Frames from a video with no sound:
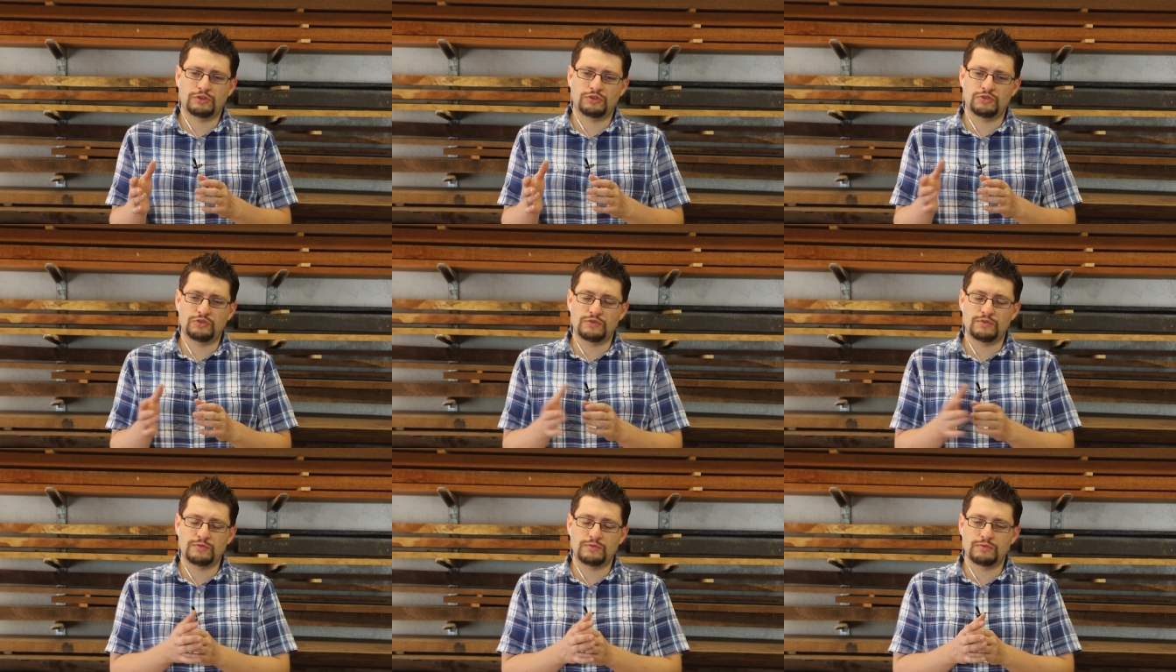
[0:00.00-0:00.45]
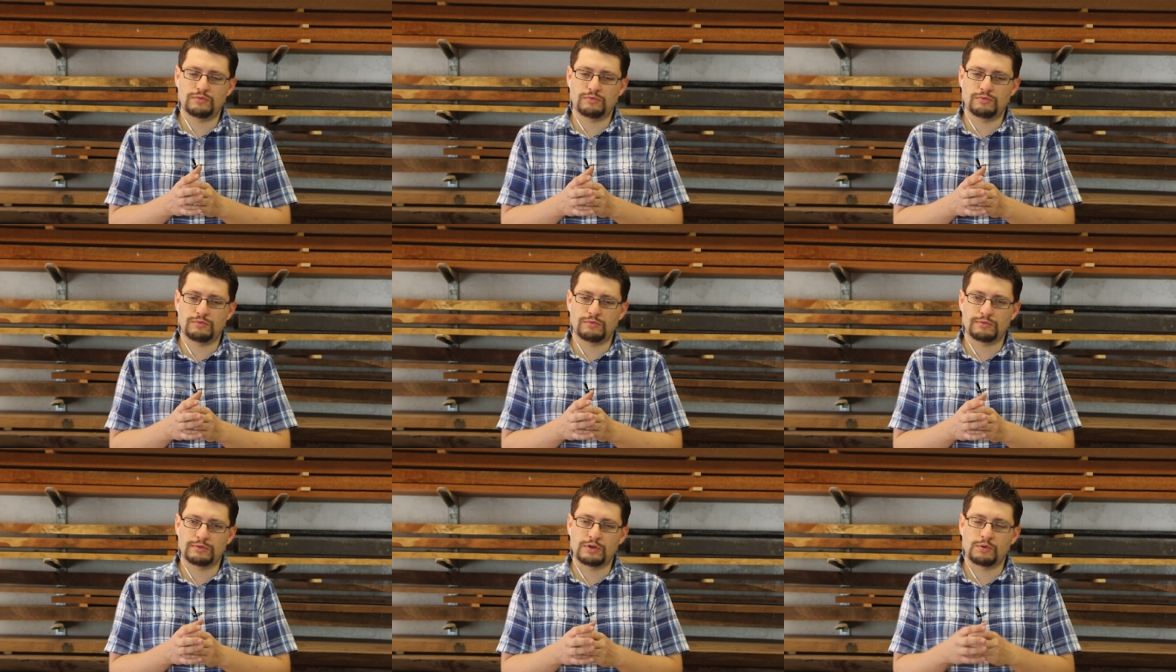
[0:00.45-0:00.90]
do you,
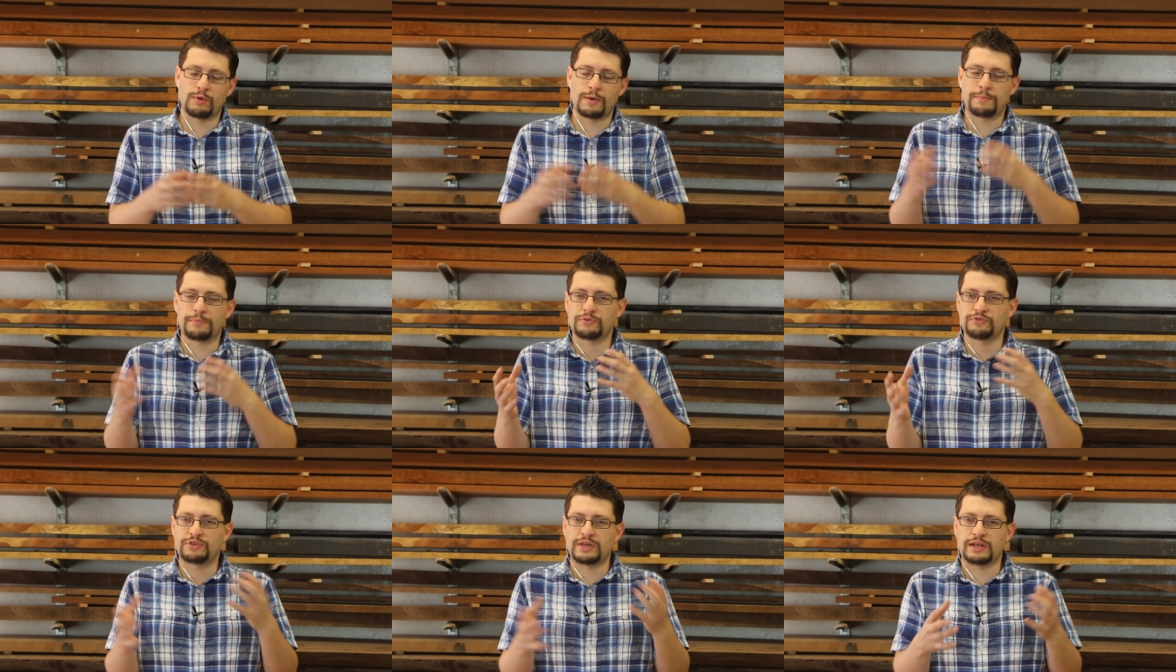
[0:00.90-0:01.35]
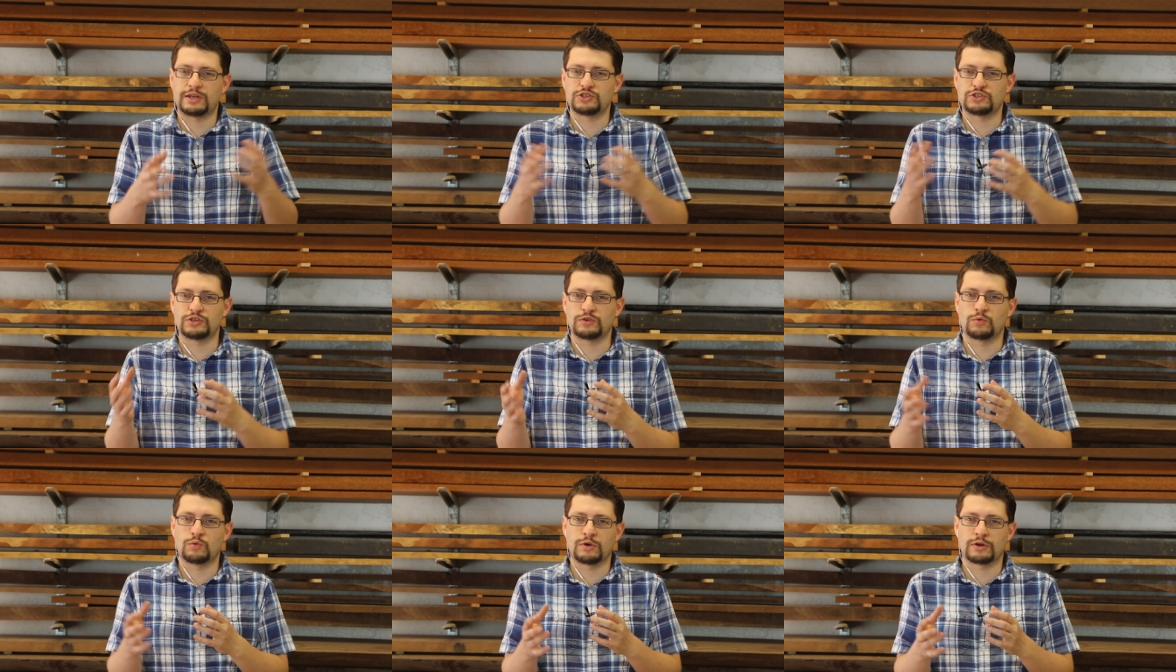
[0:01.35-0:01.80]
you know, what percentage
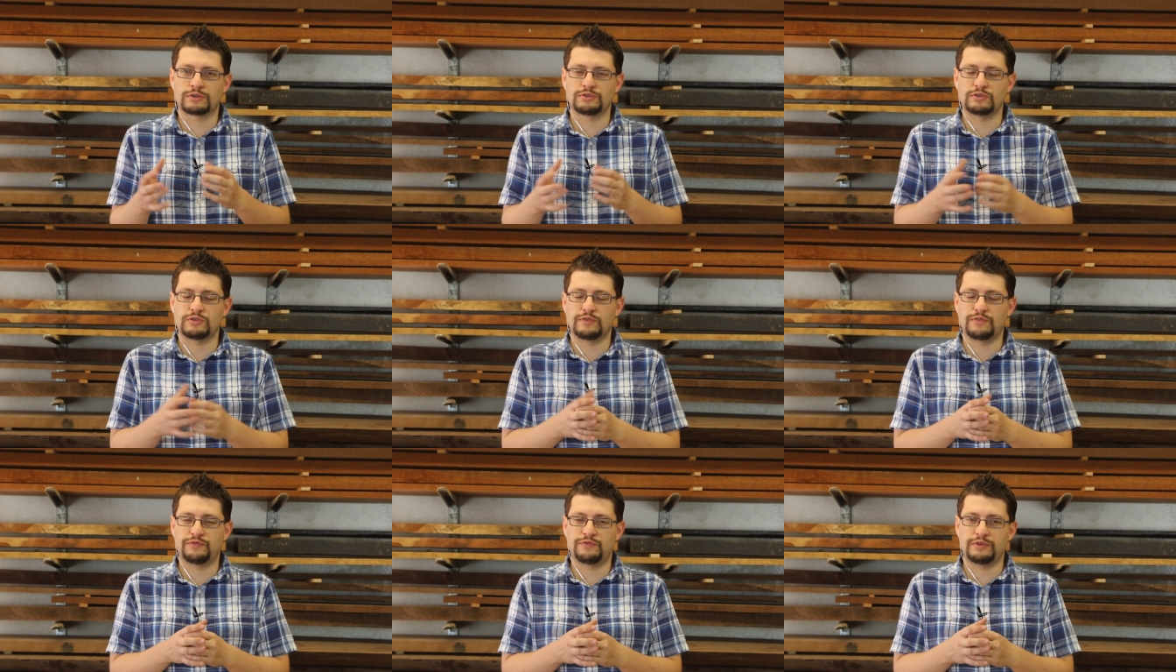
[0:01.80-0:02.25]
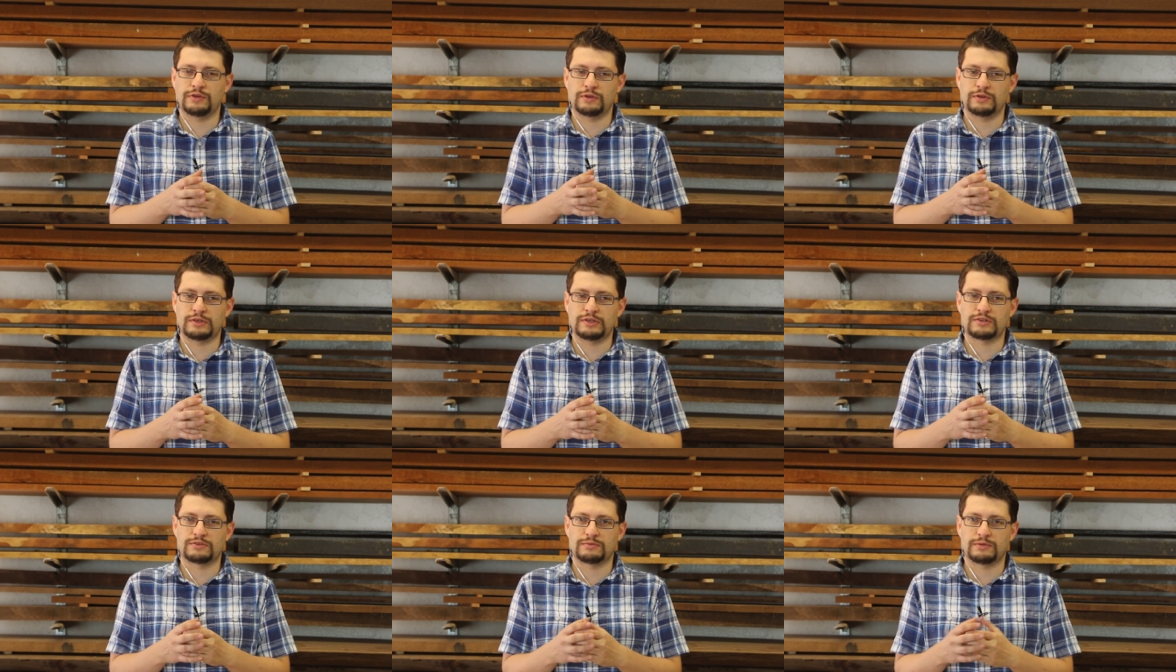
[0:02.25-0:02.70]
of your work do you
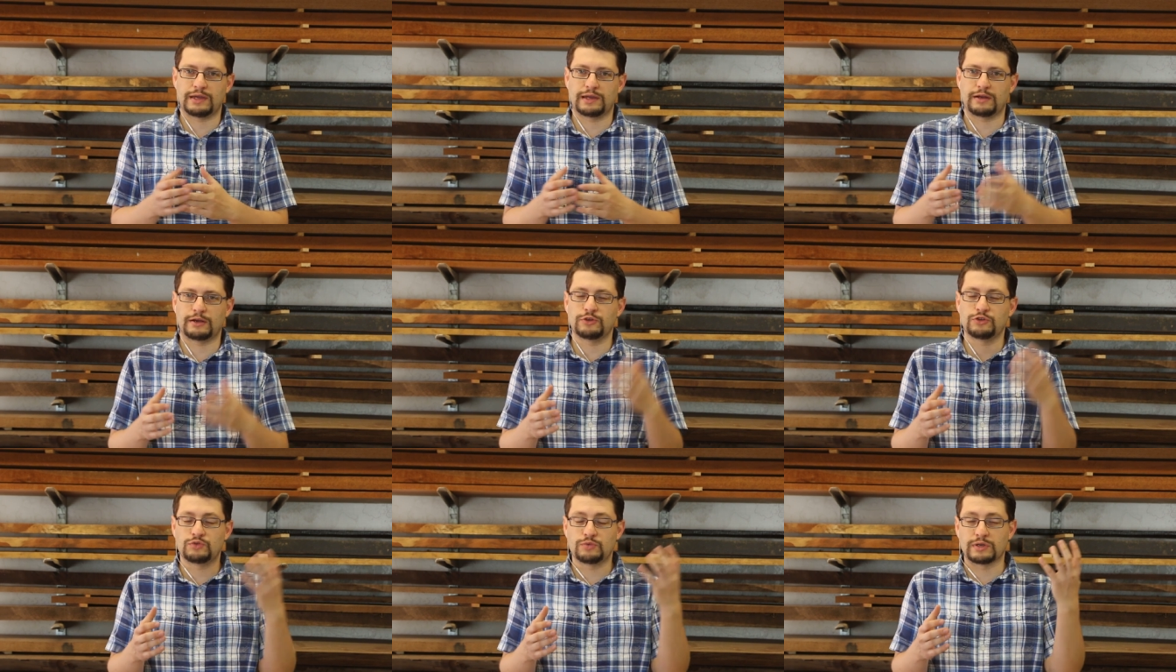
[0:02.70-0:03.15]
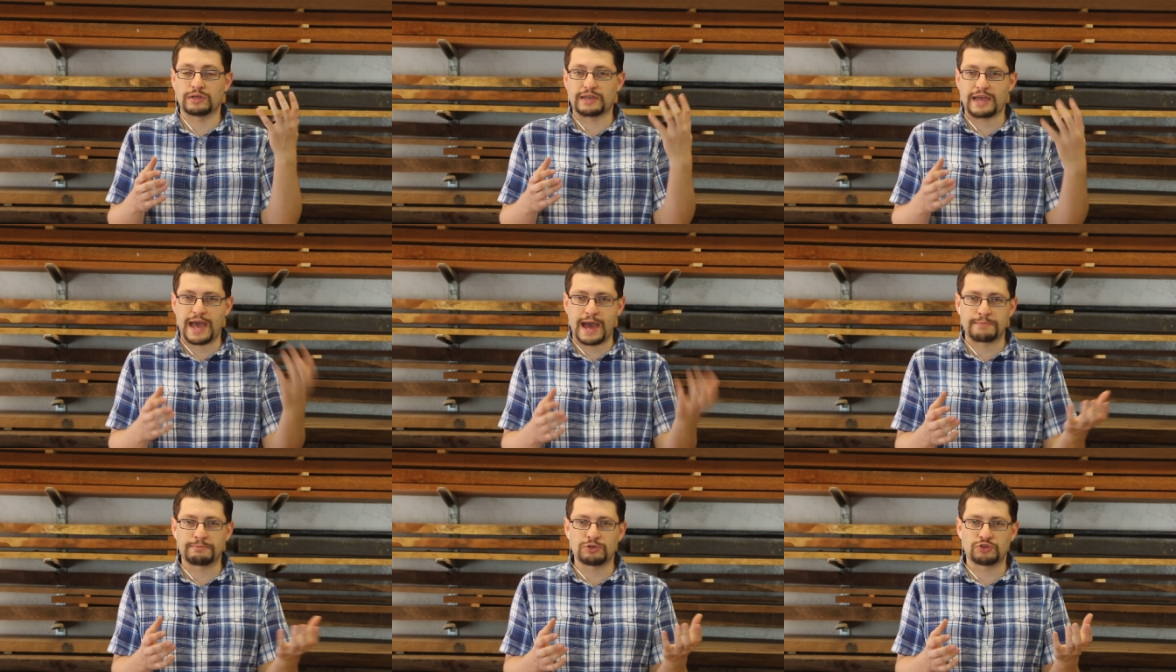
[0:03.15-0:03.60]
feel is like, are you doing
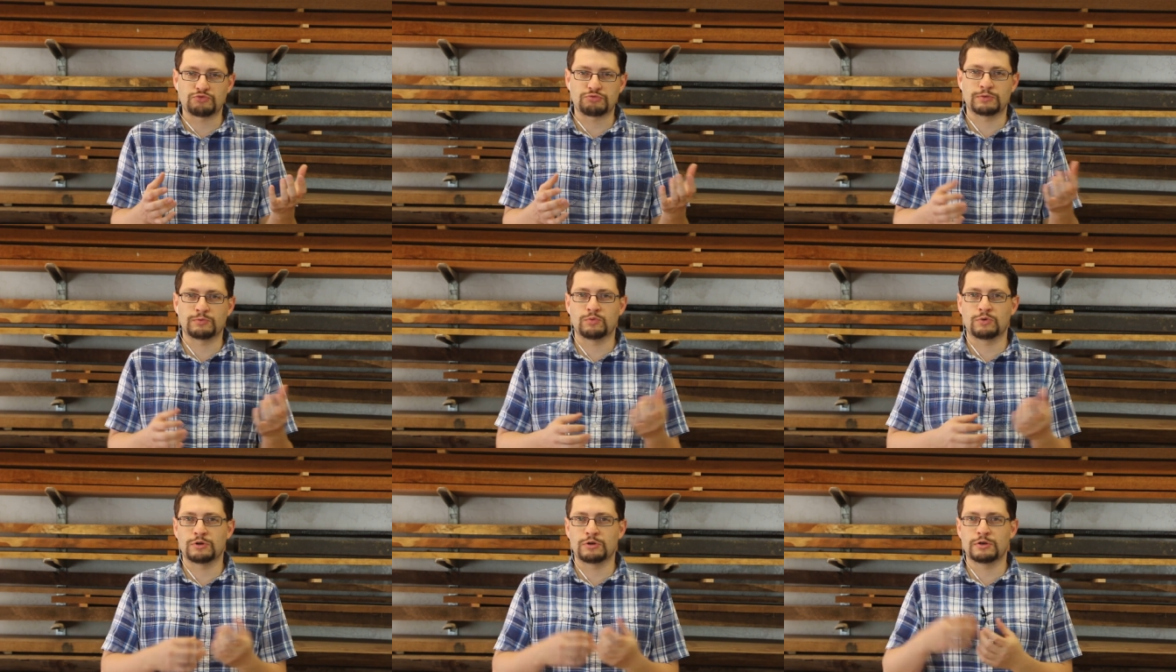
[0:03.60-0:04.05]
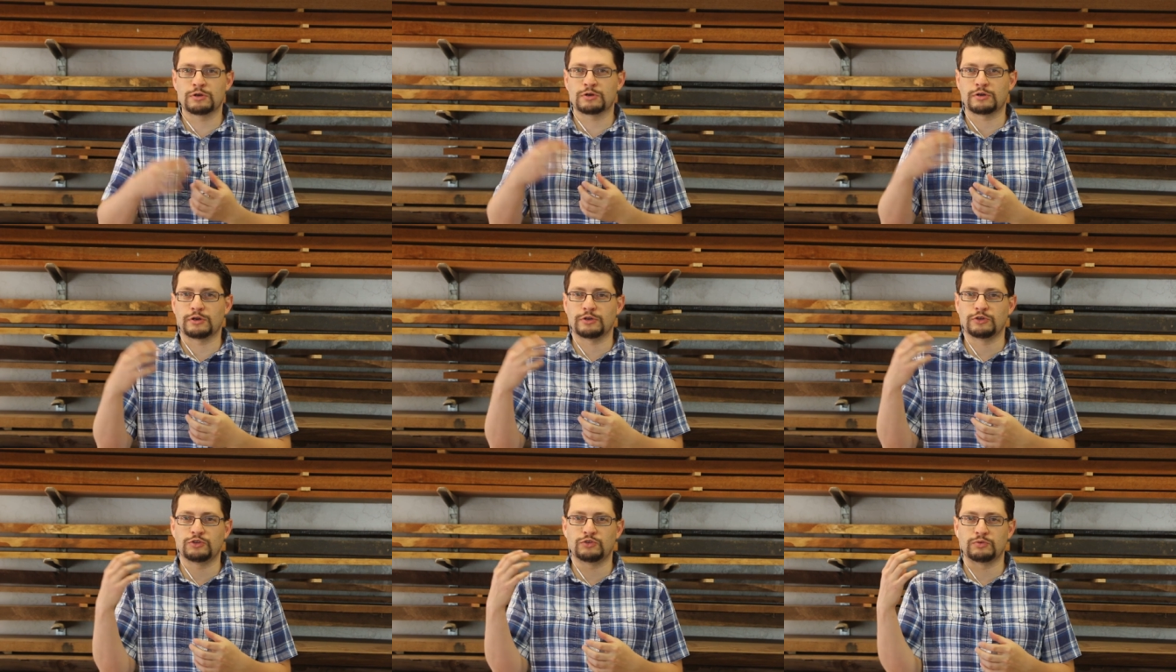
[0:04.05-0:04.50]
cabinetry
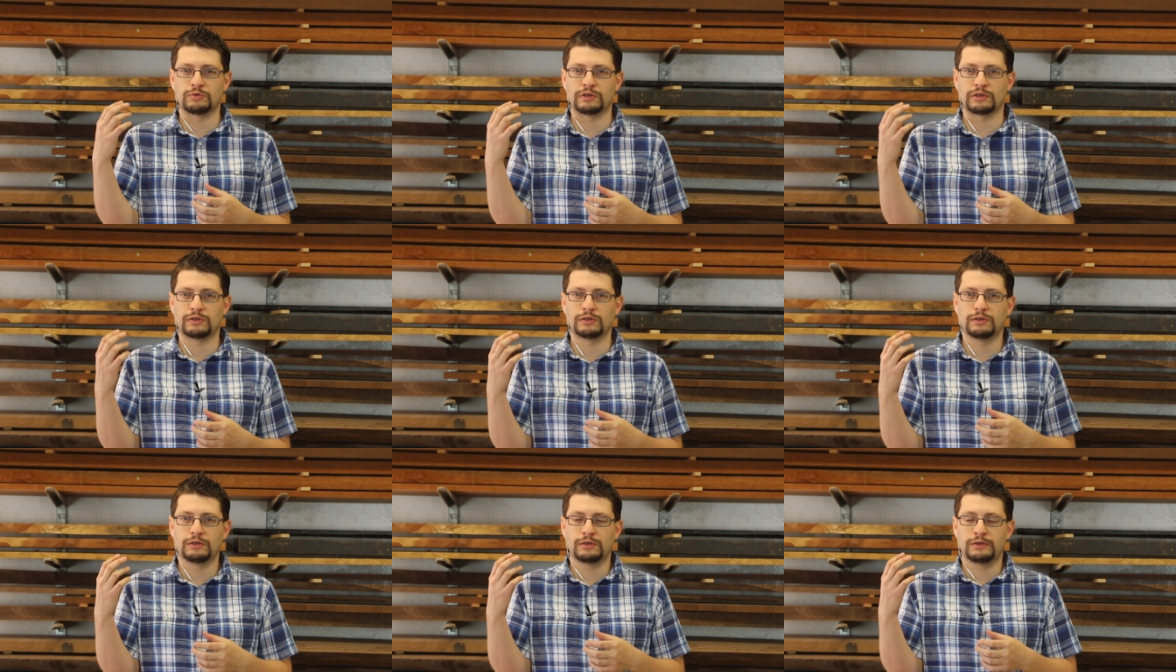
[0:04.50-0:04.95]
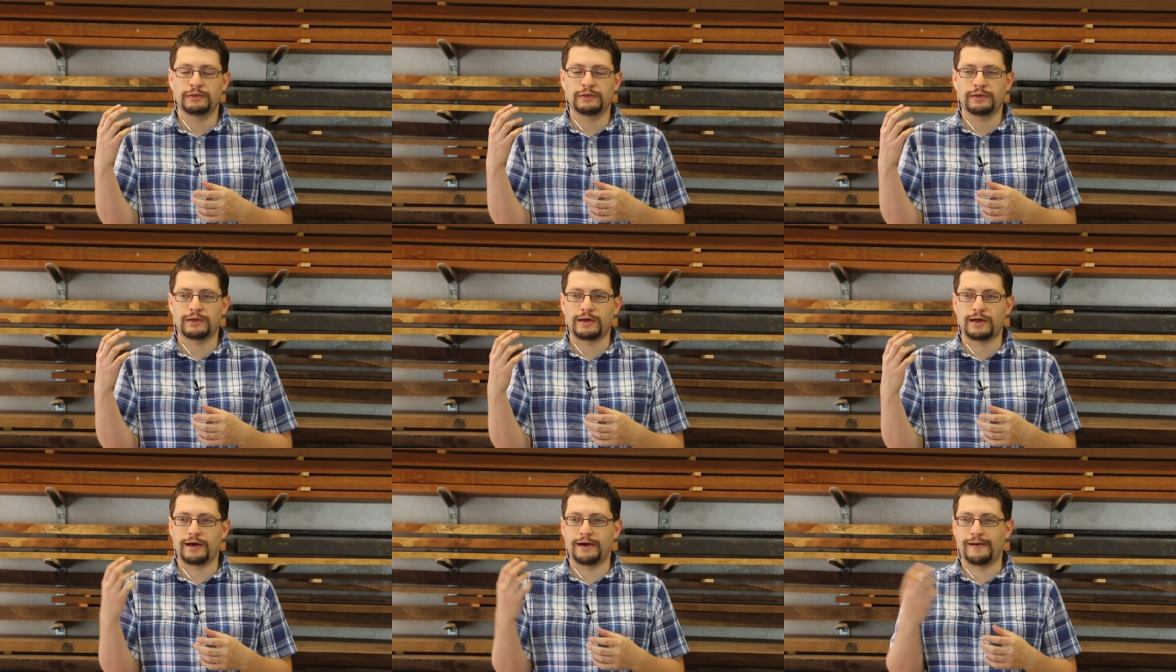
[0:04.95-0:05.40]
work? Are you doing,
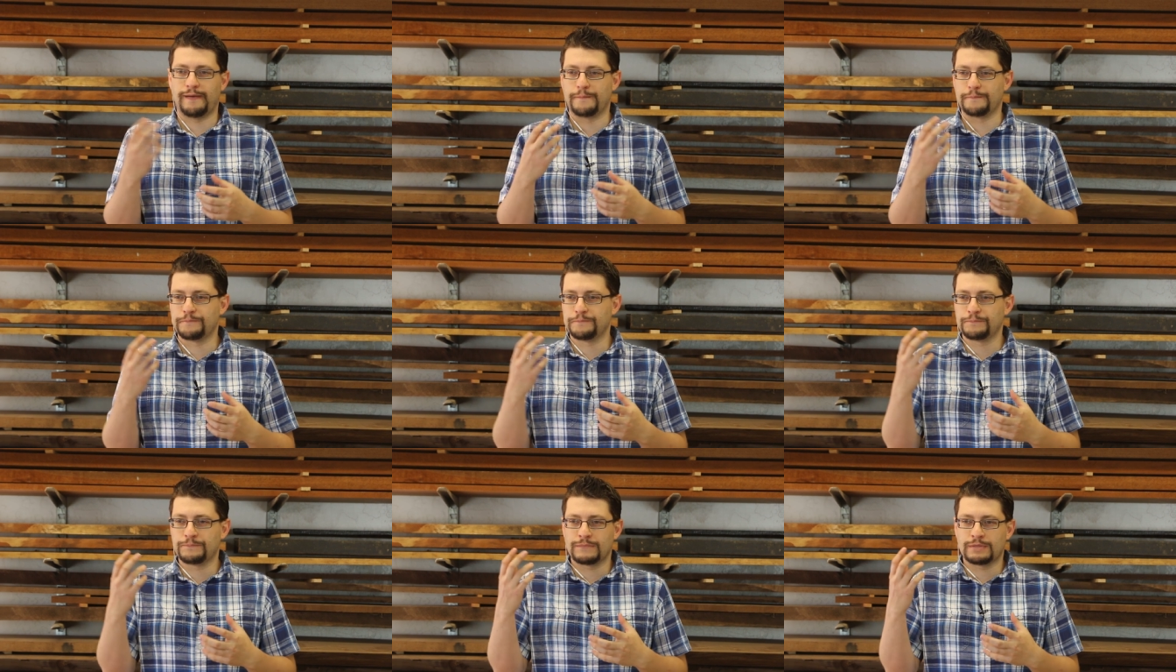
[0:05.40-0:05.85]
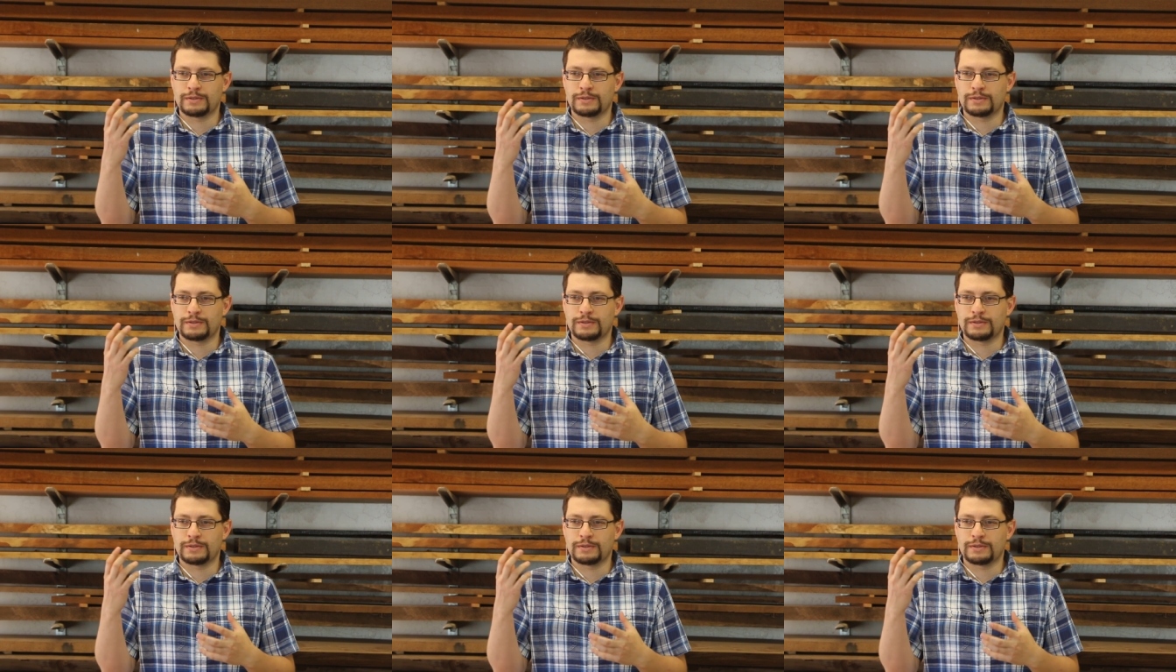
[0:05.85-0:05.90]
um,